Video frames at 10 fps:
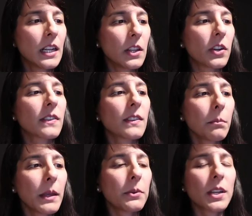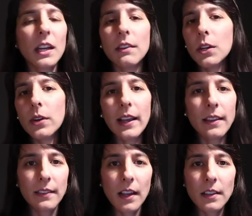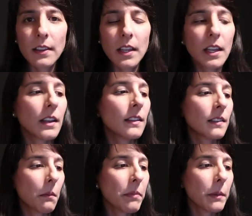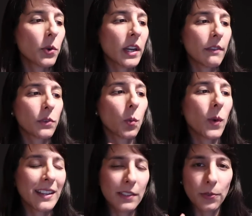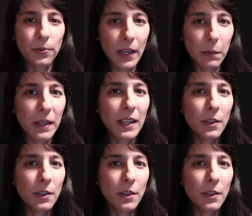Look, some people are going to have a cracking start to the year. Some people are going to have to wait till Feb.